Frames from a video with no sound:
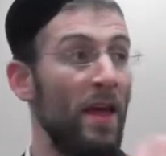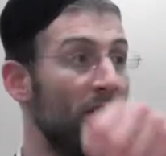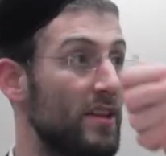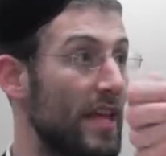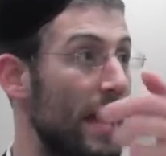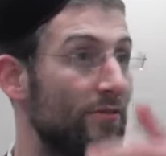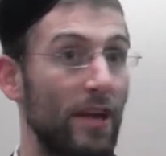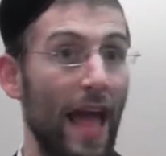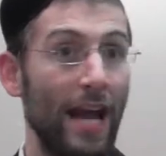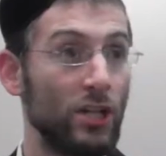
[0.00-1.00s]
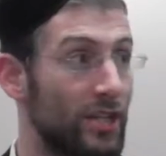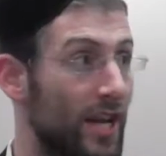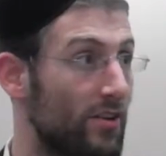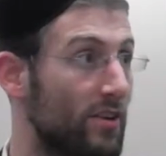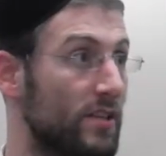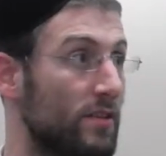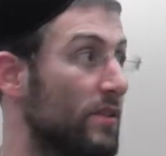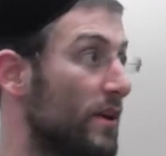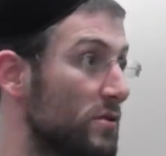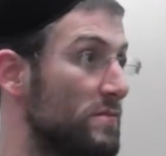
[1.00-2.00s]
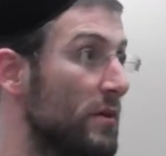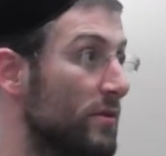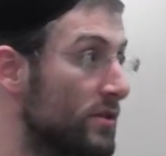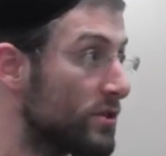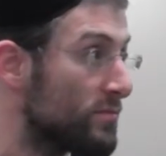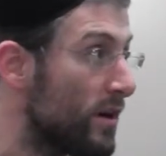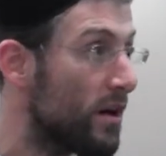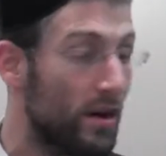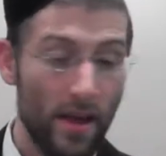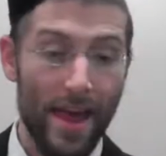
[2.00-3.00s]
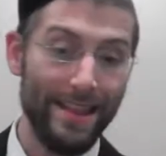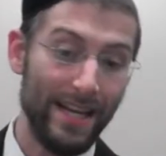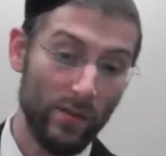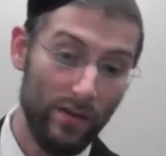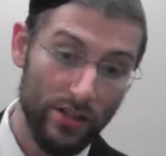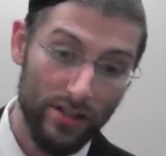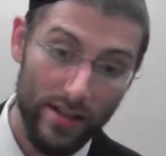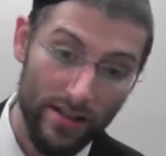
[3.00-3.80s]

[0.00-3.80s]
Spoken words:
then you have to actually hear the ksiva that it was being written l'shma, and that's what Rashi says.